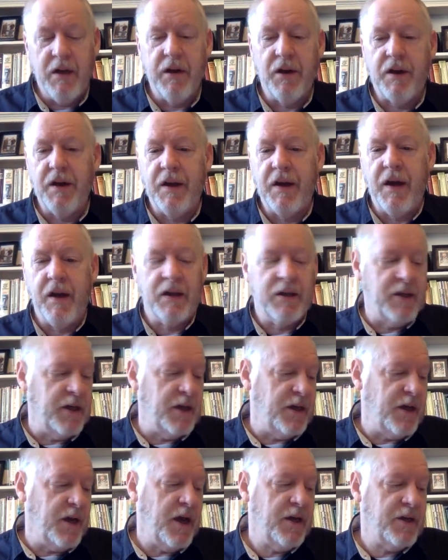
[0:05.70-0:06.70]
looking at
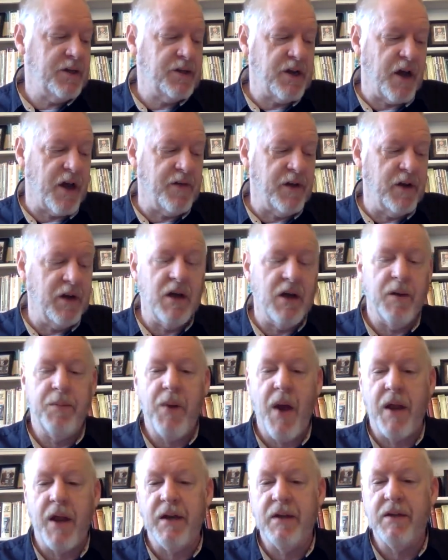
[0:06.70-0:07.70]
the seven
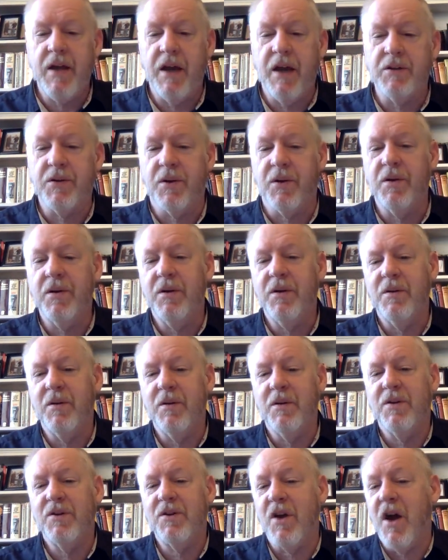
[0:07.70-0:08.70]
penitential
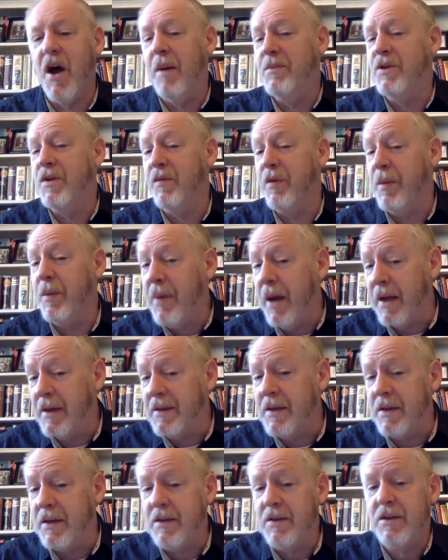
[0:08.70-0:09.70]
or psalms of
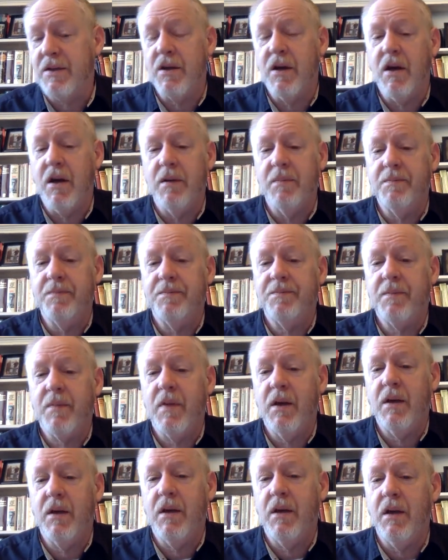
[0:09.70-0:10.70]
repentance
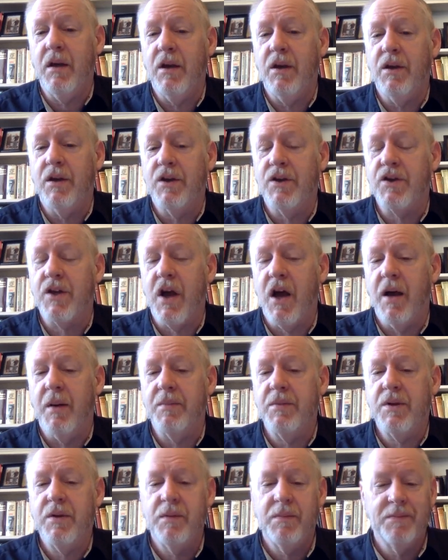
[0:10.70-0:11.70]
in the
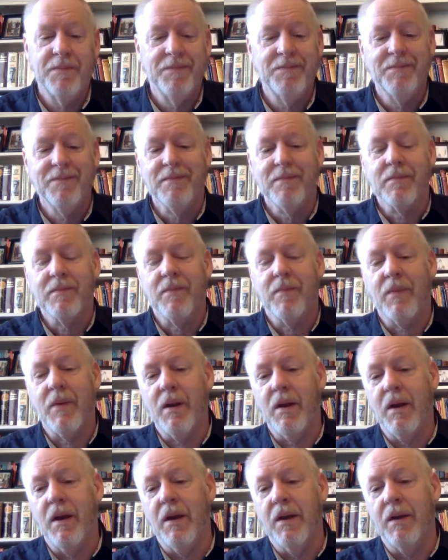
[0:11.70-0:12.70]
Psalms,
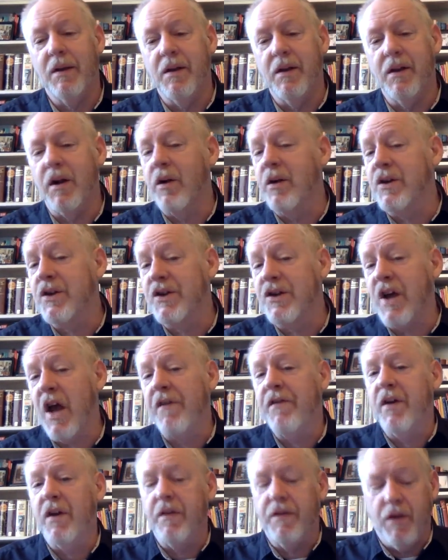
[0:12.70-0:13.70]
and there are
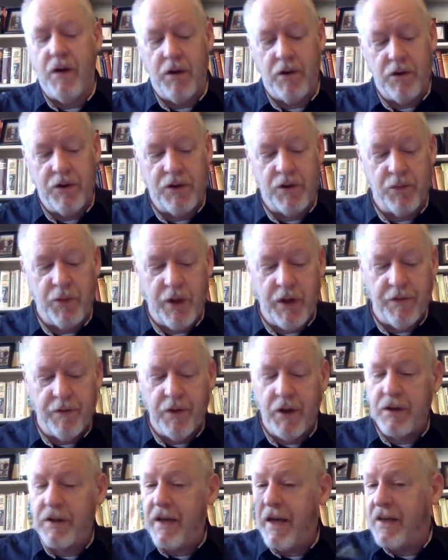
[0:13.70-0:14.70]
seven of those. We have
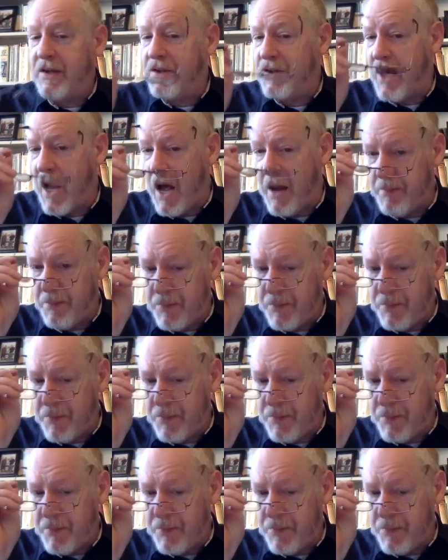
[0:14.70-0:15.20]
looked at Psalm